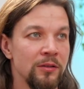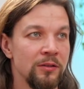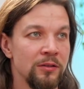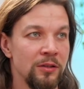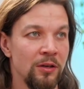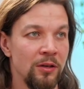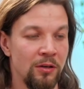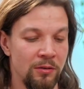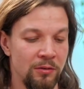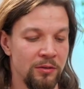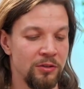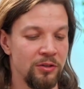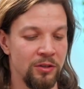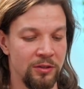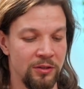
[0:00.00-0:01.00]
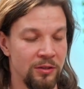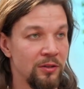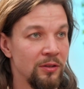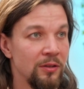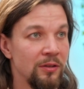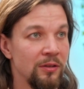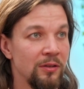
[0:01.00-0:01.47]
So let's just
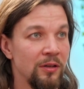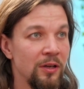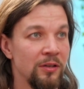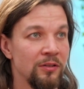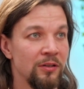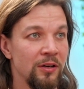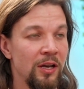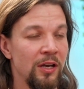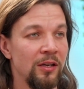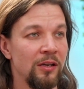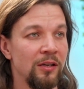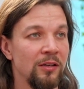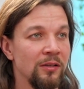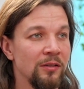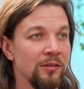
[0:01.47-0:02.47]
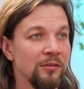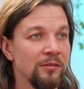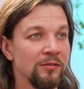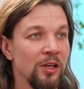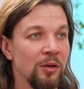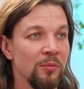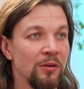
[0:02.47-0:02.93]
enter any
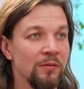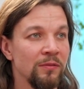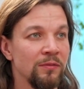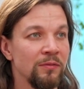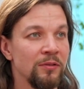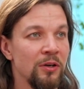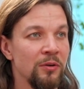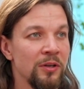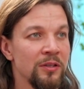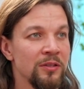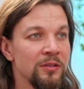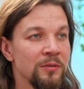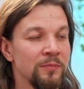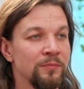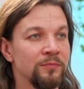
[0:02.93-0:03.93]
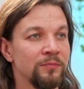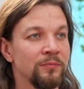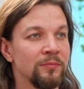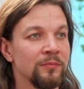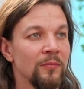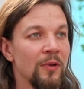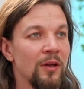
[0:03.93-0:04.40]
number of tokens
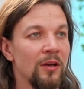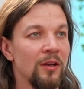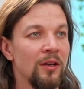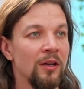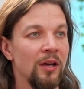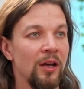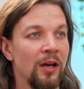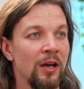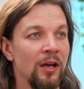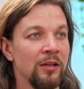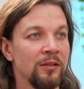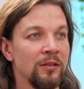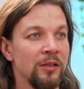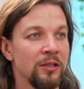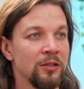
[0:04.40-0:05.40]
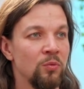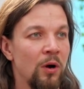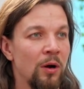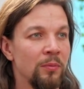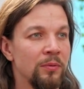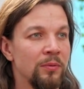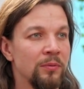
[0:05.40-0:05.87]
and click
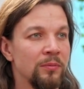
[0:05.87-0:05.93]
swap.